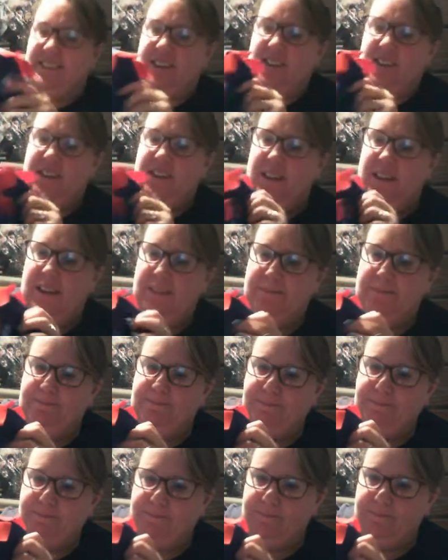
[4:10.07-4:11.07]
got the
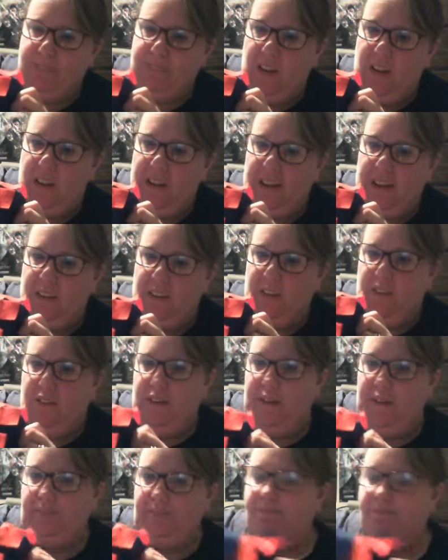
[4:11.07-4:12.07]
lion on the
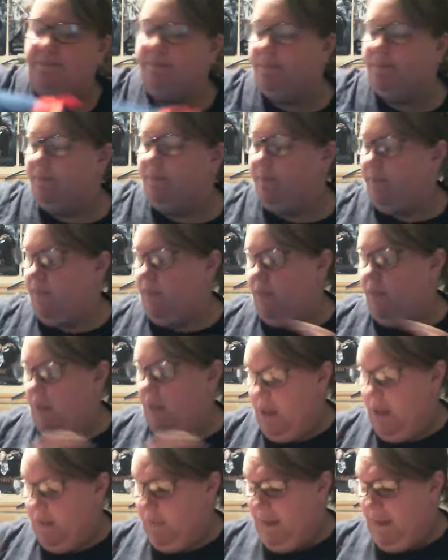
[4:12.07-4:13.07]
front,
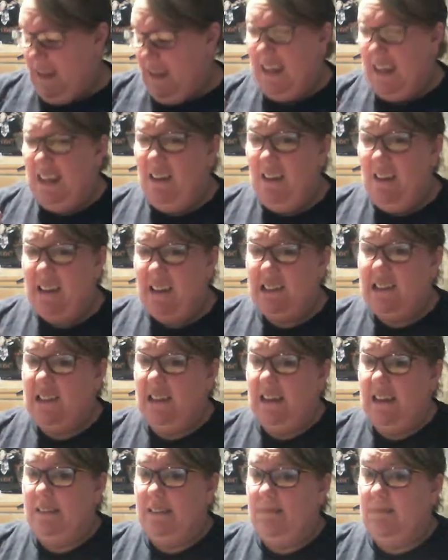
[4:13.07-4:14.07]
but he likes
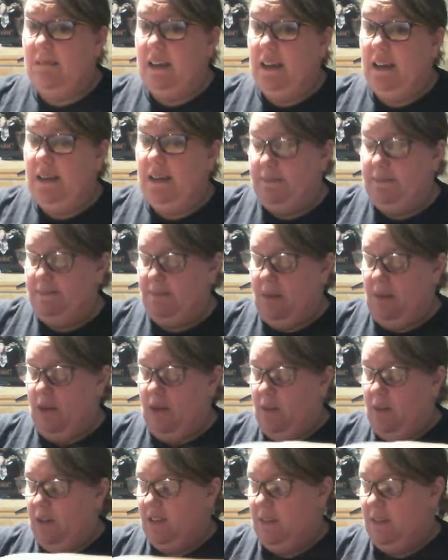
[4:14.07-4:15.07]
it. I
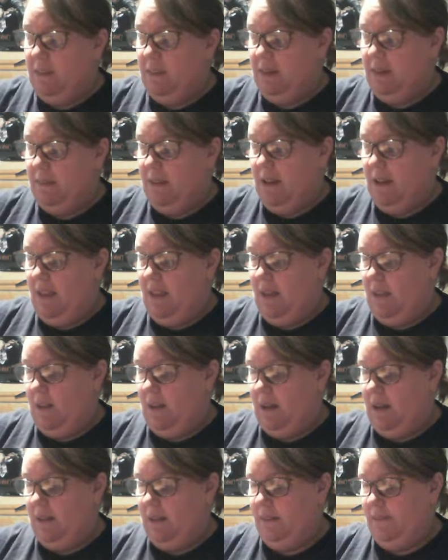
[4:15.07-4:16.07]
want to make him another
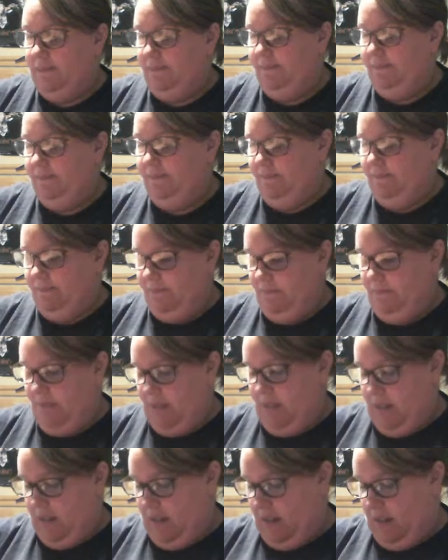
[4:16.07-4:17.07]
one
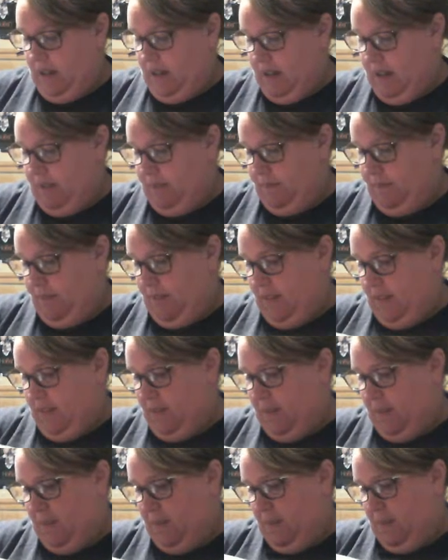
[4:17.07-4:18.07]
that's
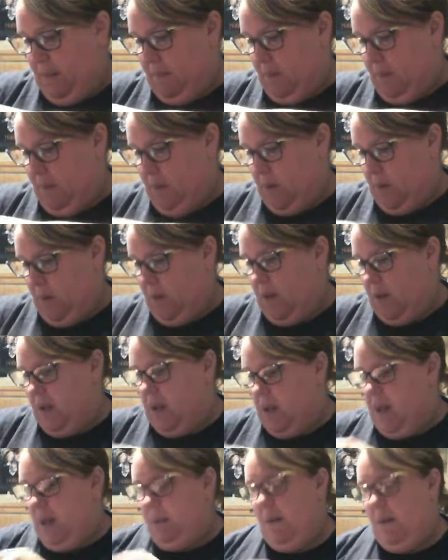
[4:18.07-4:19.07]
just a bit more.
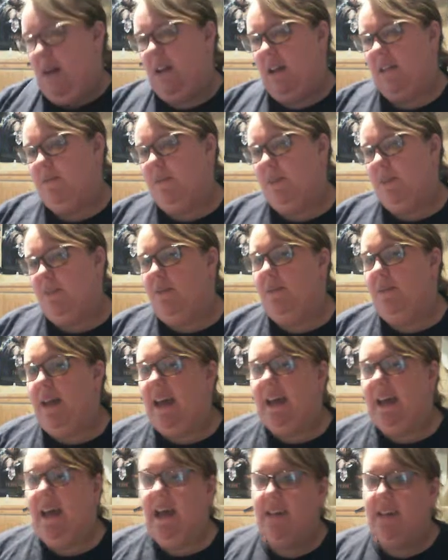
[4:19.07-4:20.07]
My husband's from
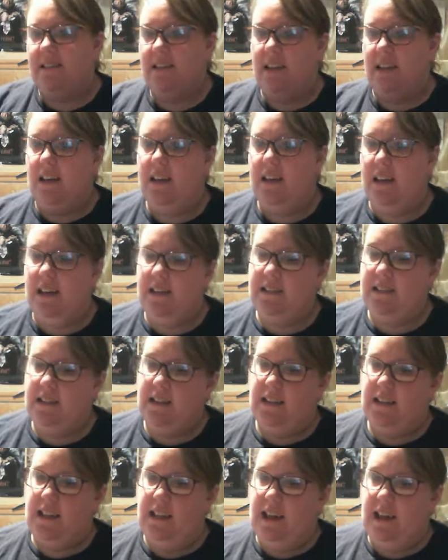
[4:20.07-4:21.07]
Lancaster, he's
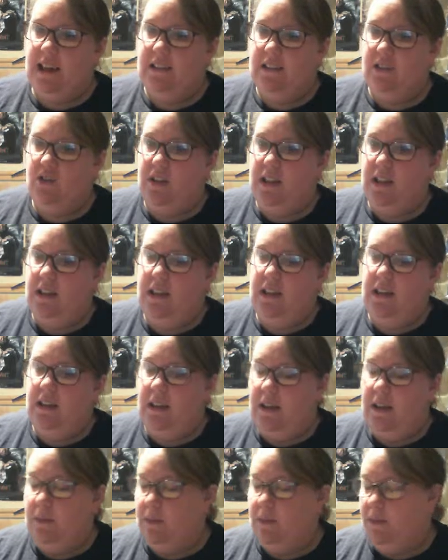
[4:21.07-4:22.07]
a Lancastrian,
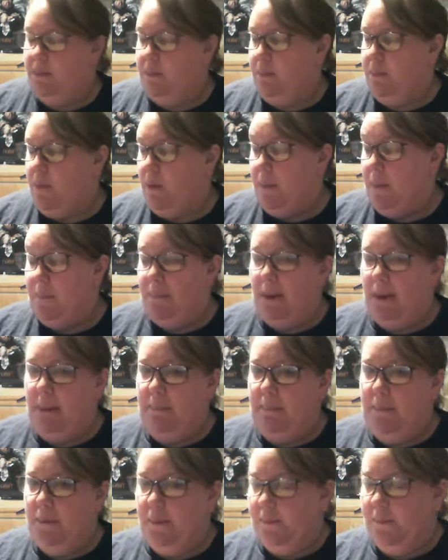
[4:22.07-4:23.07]
he was born in
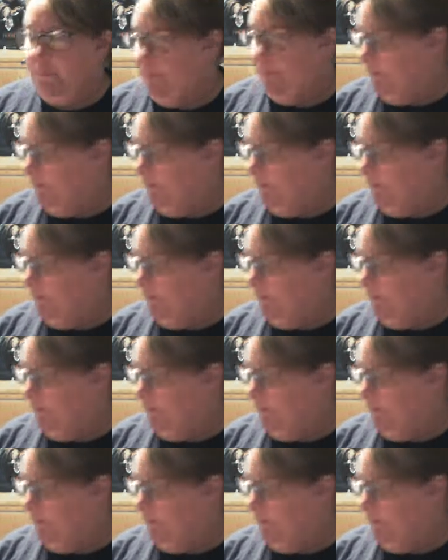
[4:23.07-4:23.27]
Blackpool.